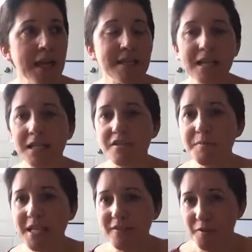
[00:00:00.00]

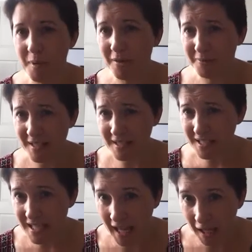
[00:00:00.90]
negative belief about
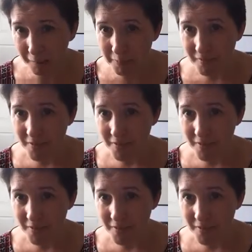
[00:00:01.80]
getting help